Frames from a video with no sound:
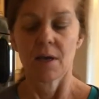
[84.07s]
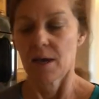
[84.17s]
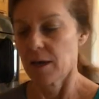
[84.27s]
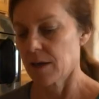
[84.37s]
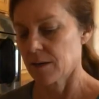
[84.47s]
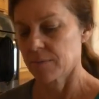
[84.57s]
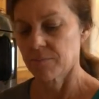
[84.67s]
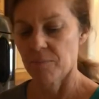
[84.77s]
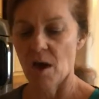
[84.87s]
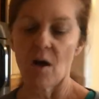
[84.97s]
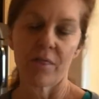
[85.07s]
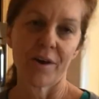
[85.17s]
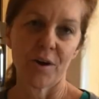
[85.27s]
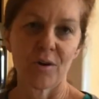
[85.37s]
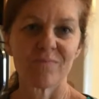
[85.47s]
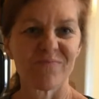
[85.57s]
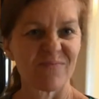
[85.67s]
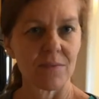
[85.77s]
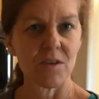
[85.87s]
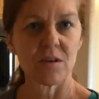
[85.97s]
Although
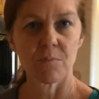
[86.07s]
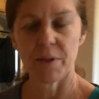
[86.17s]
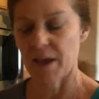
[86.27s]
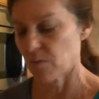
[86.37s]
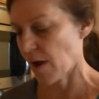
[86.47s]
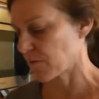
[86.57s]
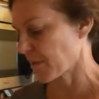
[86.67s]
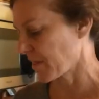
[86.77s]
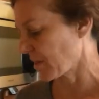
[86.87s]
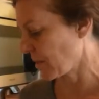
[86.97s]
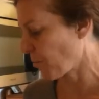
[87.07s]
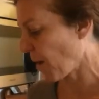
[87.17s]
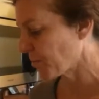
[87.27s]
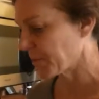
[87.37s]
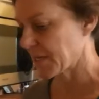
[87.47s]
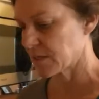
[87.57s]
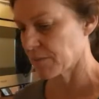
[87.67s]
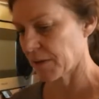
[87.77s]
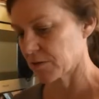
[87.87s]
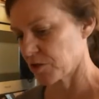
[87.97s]
you could play around with it, it probably is
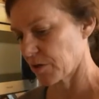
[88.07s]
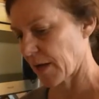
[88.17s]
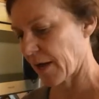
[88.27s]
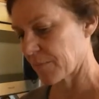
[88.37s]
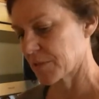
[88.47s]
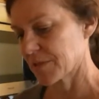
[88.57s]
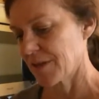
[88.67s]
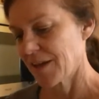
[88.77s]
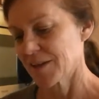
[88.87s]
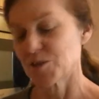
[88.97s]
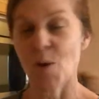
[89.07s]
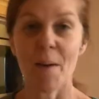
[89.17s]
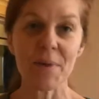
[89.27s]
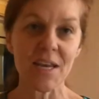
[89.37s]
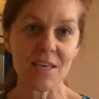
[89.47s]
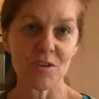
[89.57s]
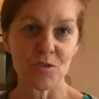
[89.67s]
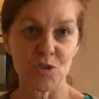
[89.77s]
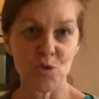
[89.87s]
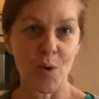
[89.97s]
about 2 cups. So I'm going to
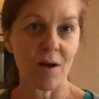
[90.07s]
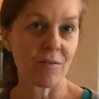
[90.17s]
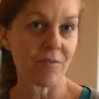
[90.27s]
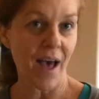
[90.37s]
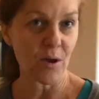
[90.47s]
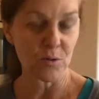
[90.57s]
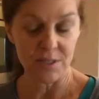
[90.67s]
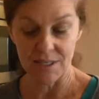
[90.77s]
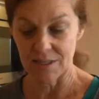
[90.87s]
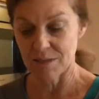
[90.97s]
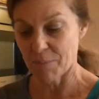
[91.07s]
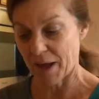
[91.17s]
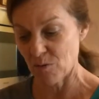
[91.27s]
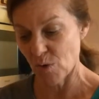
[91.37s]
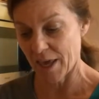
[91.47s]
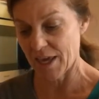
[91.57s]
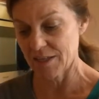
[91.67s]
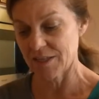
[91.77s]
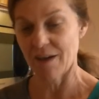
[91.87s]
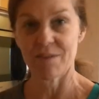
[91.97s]
use 12 ounces by
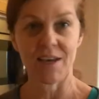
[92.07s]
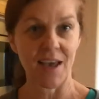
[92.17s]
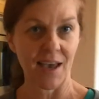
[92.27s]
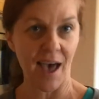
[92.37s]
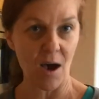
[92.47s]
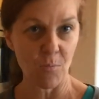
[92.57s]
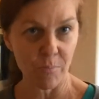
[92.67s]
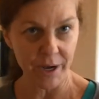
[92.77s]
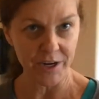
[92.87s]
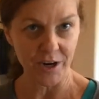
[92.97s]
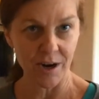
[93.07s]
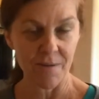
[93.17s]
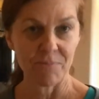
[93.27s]
weight of the cacao butter